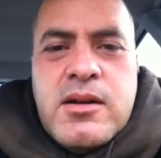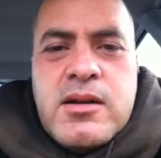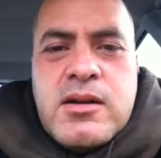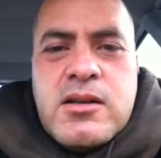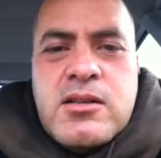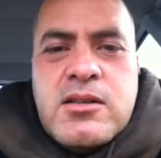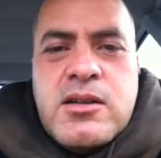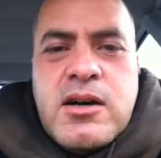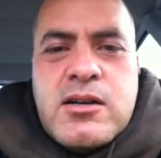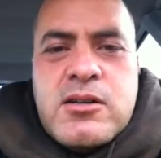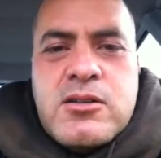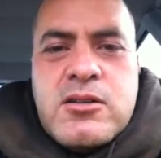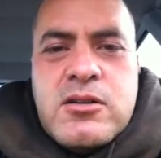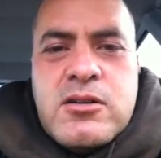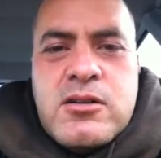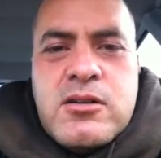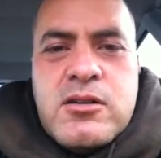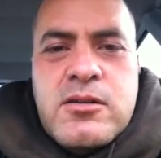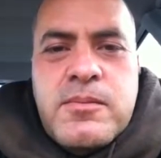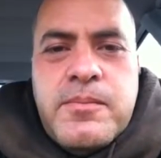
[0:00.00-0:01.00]

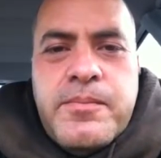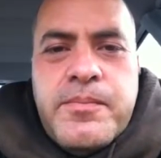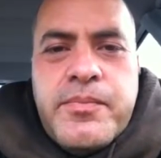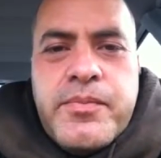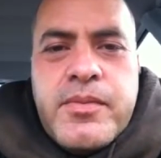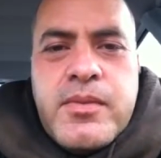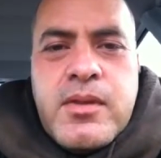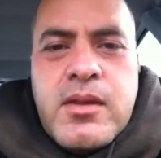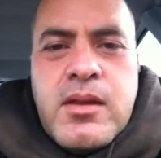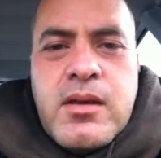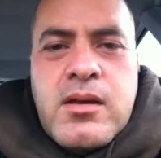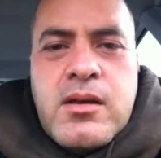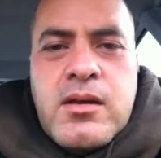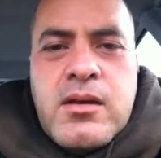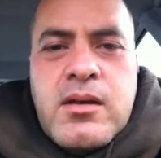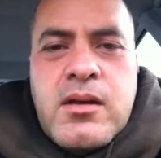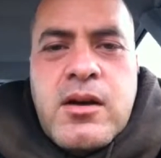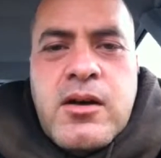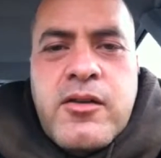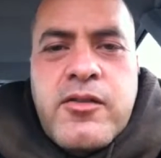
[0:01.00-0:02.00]
conductor
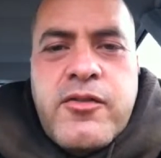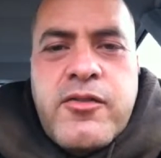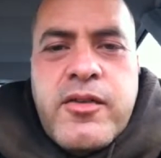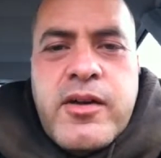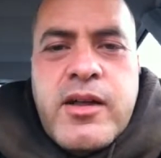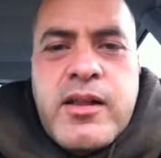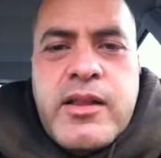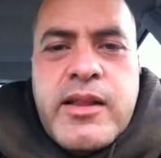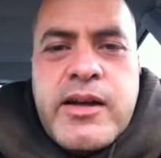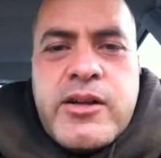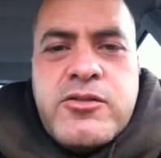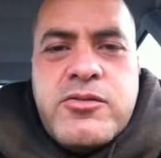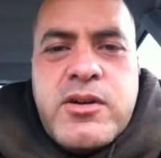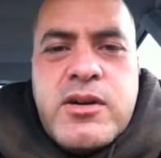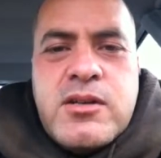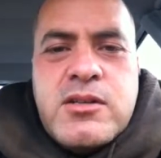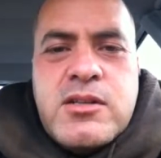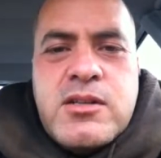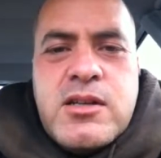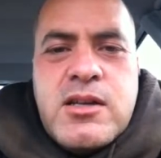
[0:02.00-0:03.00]
of
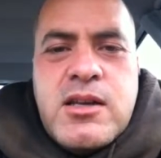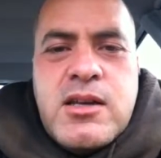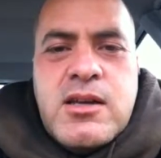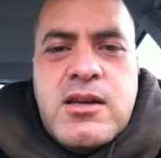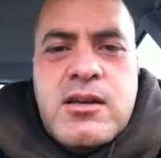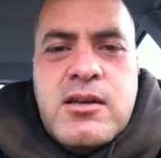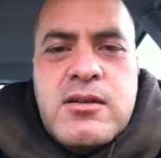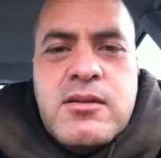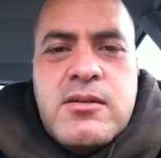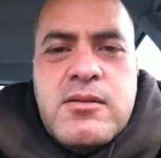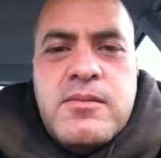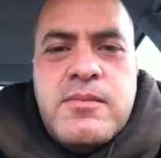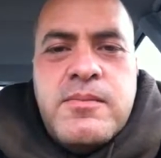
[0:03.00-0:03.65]
electricity.